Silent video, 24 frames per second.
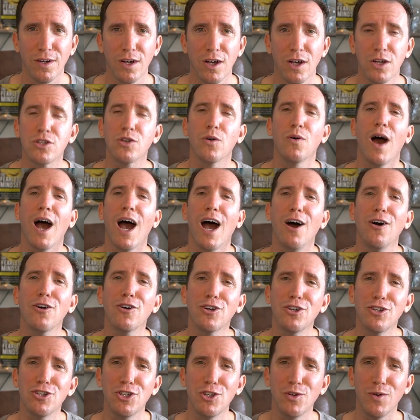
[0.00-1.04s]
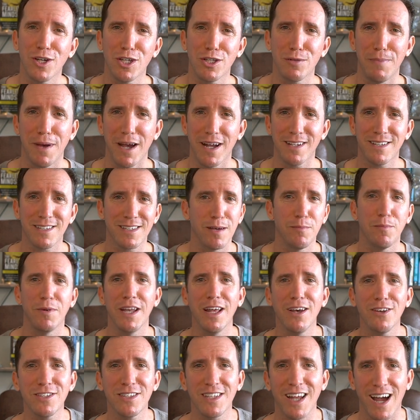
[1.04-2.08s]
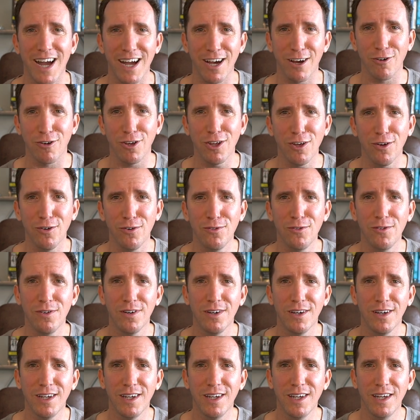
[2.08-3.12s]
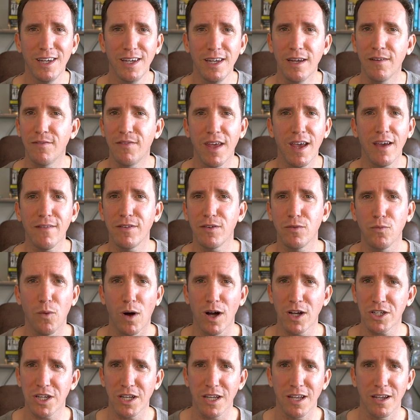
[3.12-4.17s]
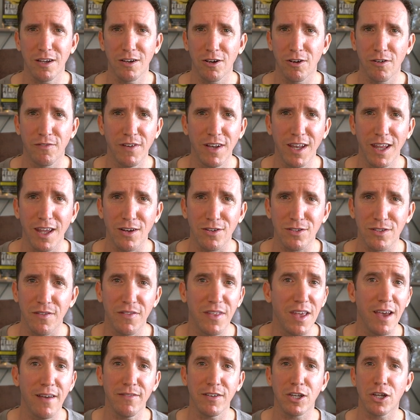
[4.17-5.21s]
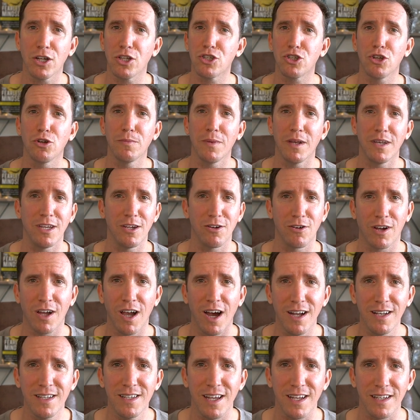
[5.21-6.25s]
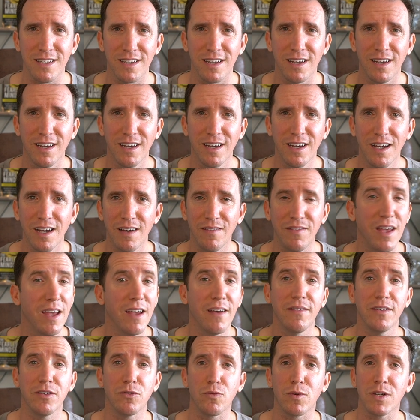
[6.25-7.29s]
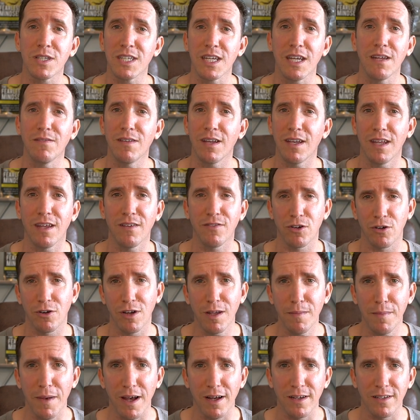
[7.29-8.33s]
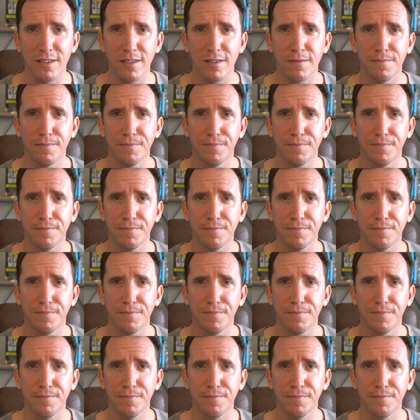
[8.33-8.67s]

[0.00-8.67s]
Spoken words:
So how could you expect someone else to hire you if they haven't watched any of your videos, if they haven't consumed any of your content, if they haven't received any of your emails?